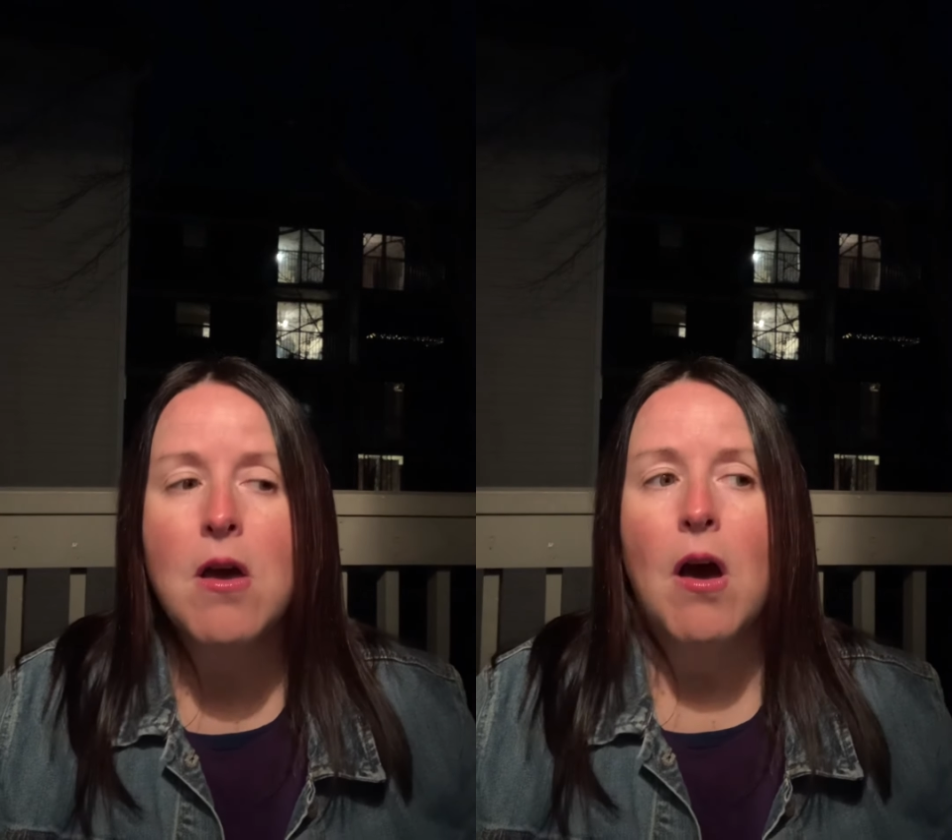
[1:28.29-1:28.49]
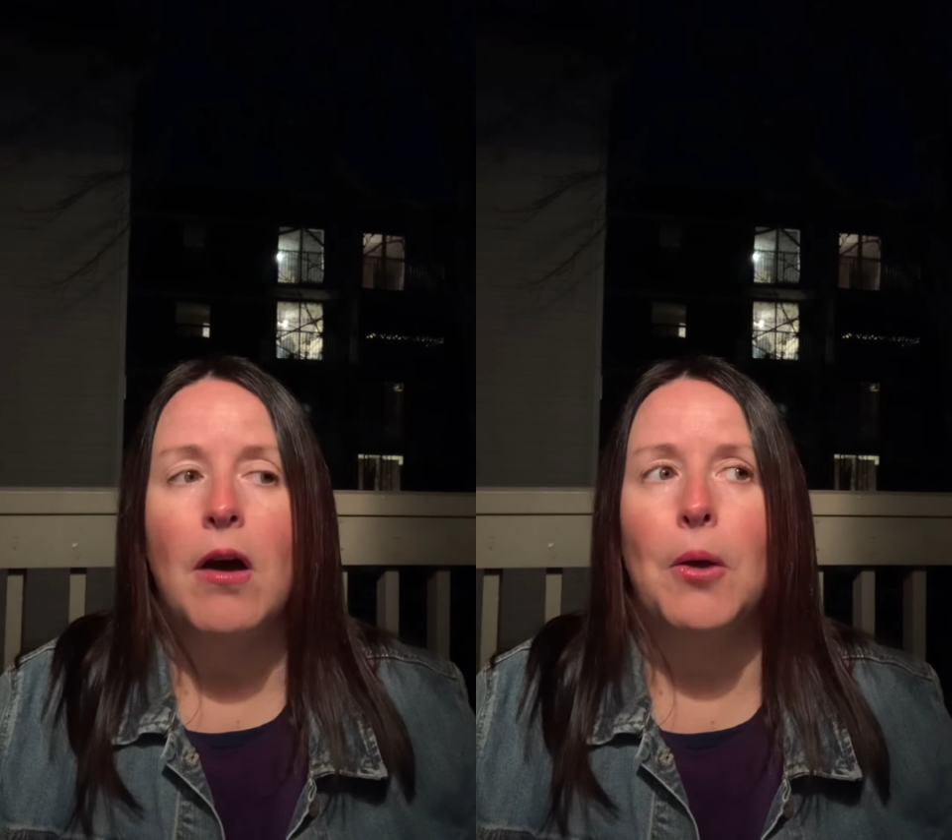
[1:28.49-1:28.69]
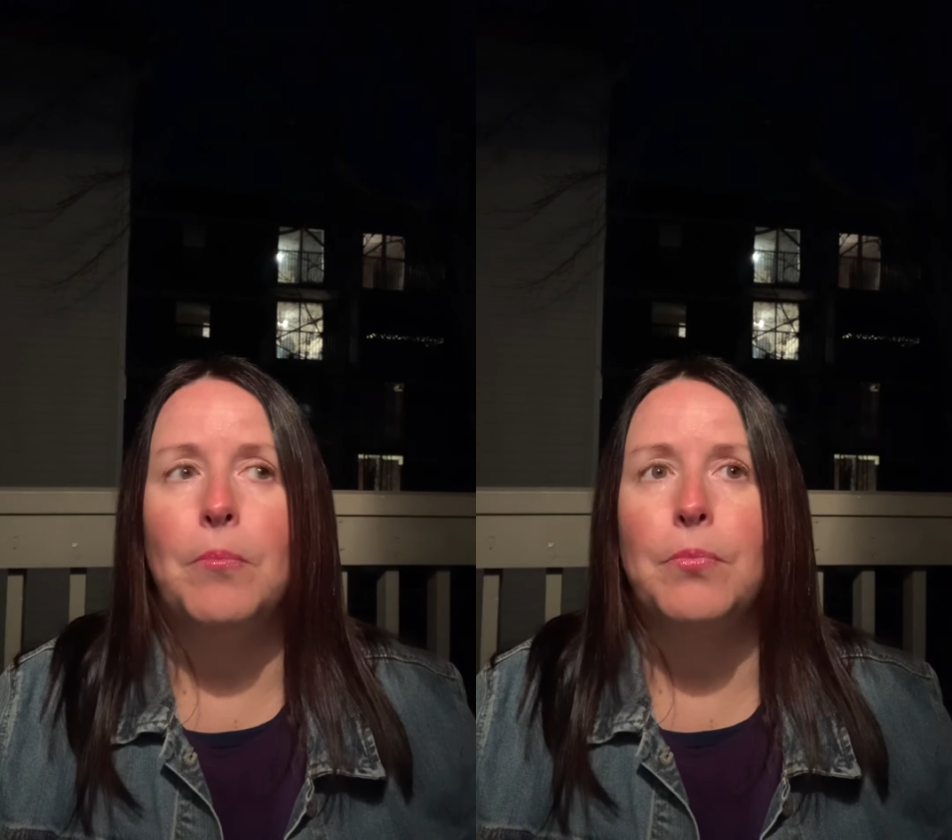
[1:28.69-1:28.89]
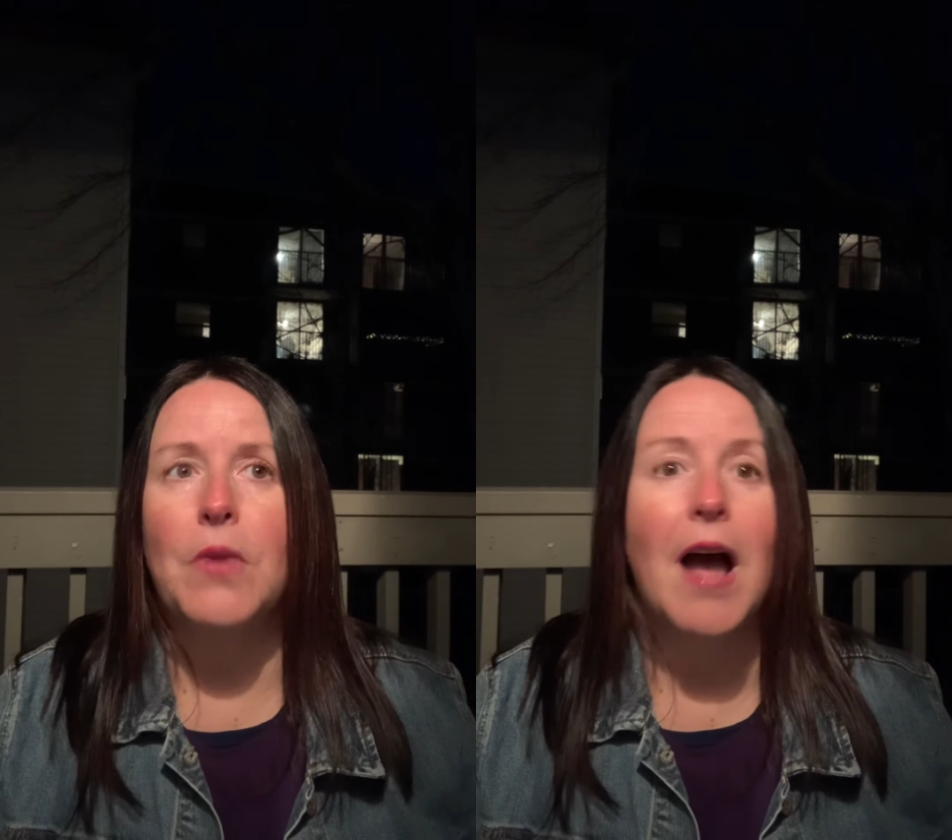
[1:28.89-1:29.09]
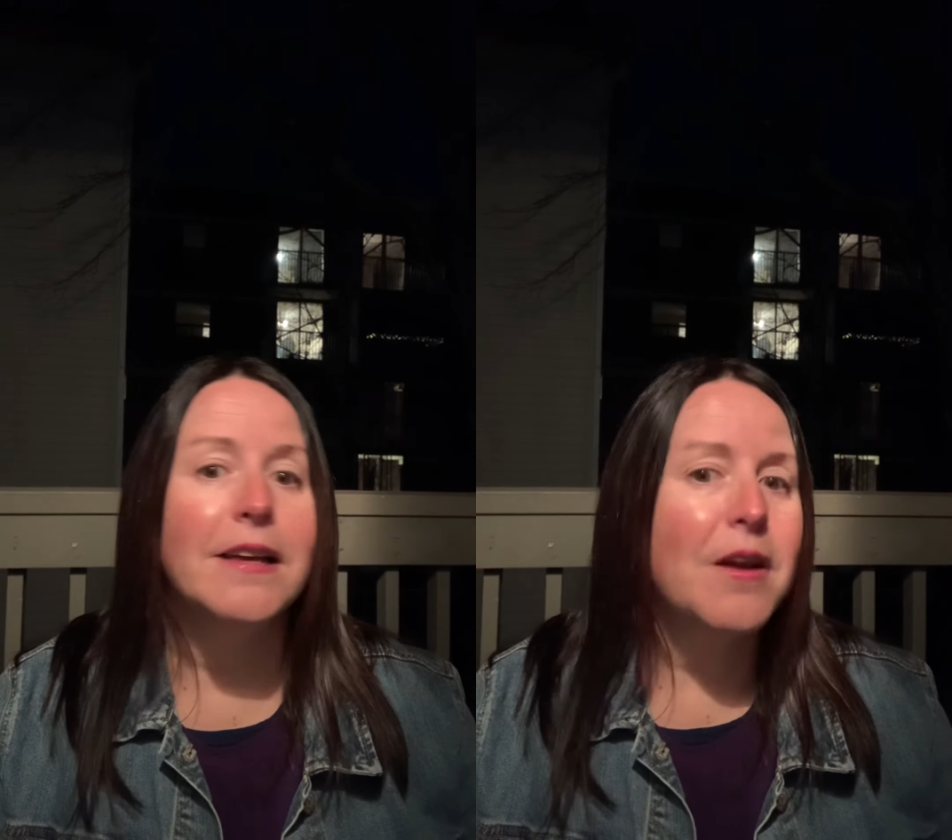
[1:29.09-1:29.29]
Um,
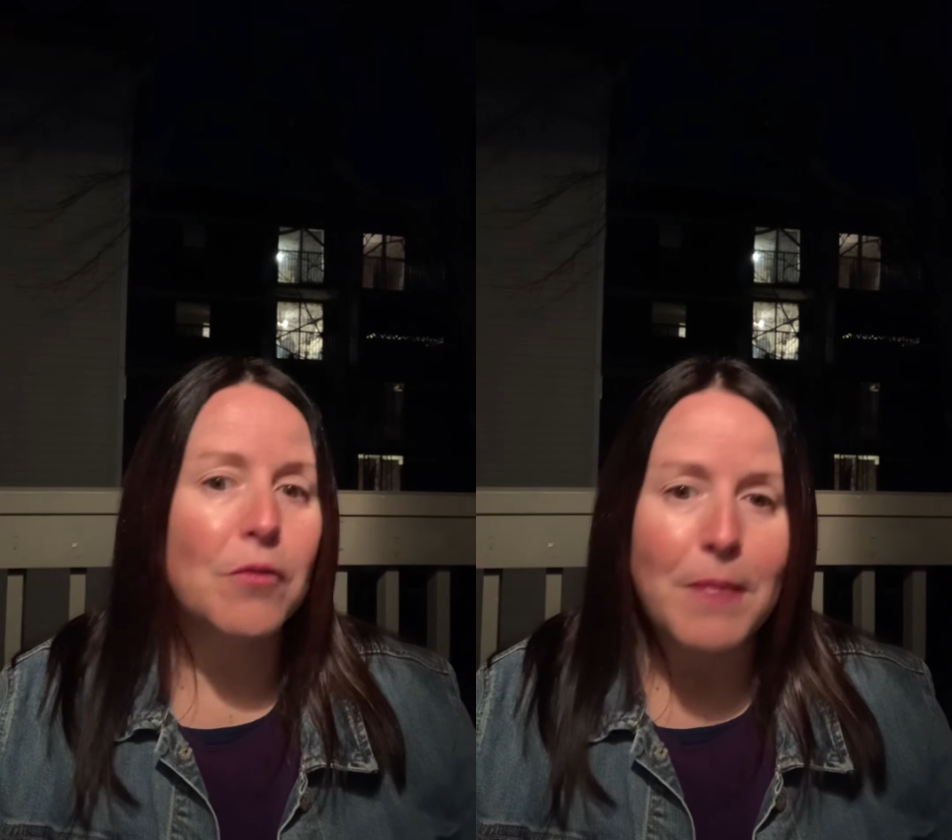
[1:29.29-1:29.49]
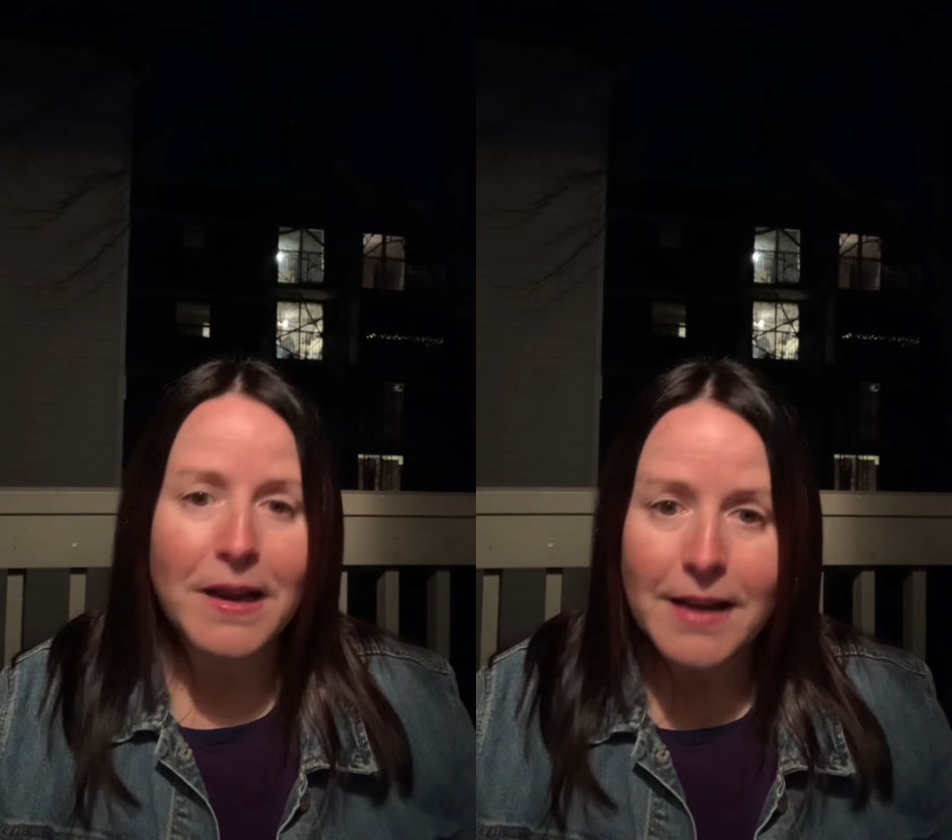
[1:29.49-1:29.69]
I had never met